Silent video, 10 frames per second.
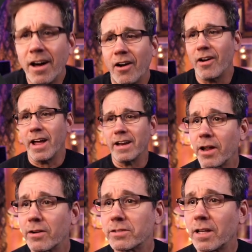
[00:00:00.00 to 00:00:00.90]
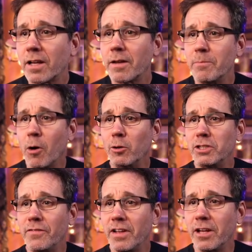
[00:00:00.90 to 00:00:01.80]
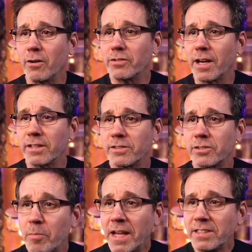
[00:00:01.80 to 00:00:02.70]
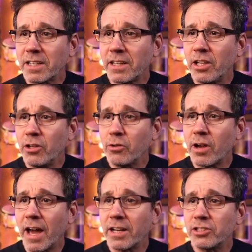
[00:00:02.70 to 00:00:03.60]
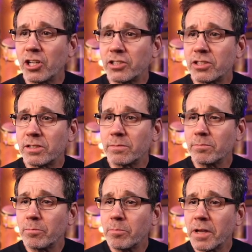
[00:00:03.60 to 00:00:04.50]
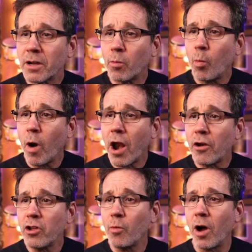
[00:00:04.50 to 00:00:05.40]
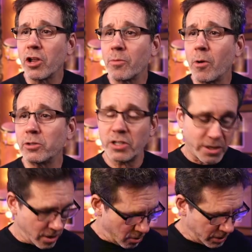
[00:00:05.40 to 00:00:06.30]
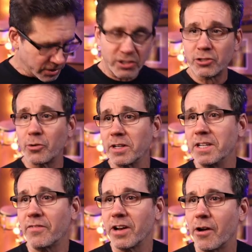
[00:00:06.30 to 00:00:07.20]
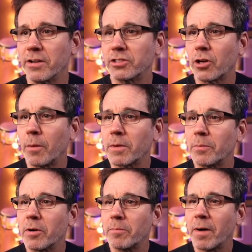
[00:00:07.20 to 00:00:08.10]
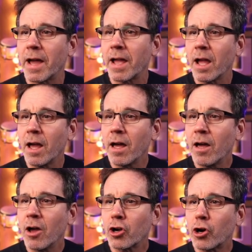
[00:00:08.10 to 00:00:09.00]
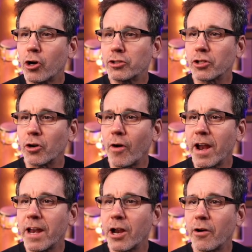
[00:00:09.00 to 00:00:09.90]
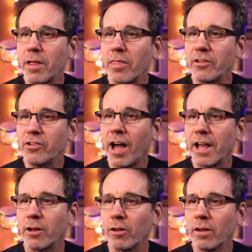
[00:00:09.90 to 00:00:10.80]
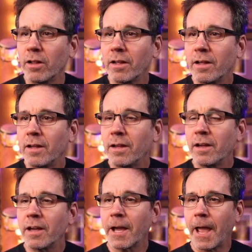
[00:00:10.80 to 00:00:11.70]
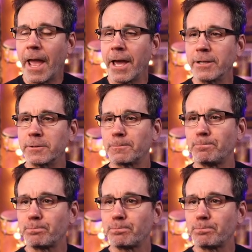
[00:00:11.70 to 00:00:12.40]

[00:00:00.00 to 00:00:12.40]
All right, here's an emoji video test. Basically, you kind of just pick where you want your emoji to go. Let's just do it in different areas. So I'm going to put my cursor right here in the title, and